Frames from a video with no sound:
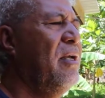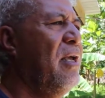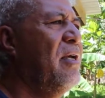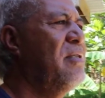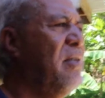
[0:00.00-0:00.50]

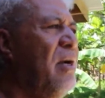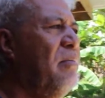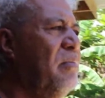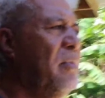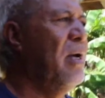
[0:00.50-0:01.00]
Yes,
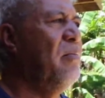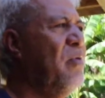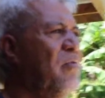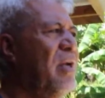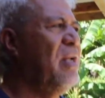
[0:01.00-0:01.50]
I'm
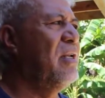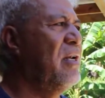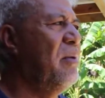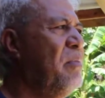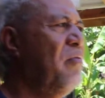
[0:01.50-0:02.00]
providing the
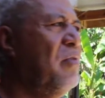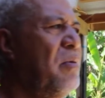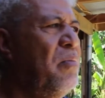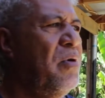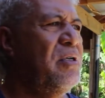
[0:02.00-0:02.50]
labor for
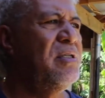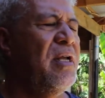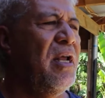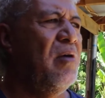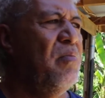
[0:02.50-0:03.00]
the boys
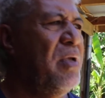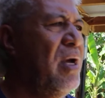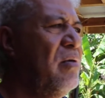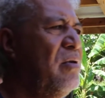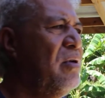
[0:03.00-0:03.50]
that help me
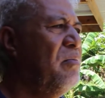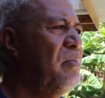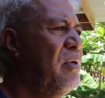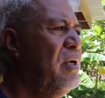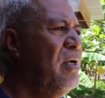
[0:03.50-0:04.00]
out on,
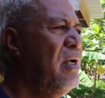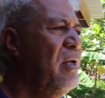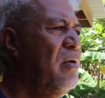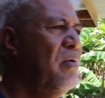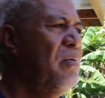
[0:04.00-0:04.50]

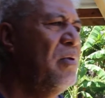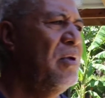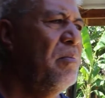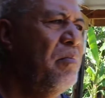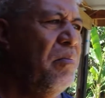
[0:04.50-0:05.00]

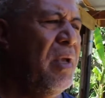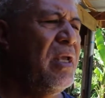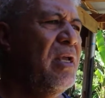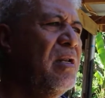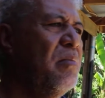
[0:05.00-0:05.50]

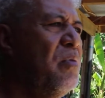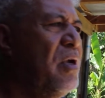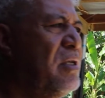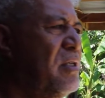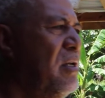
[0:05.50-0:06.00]
making the
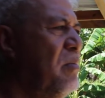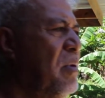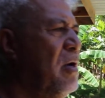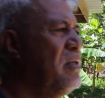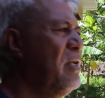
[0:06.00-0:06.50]
bricks and the
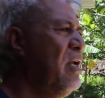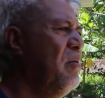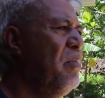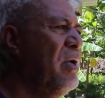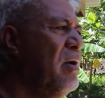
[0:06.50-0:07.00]
blocks and
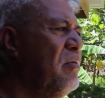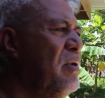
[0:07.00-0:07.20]
helping out.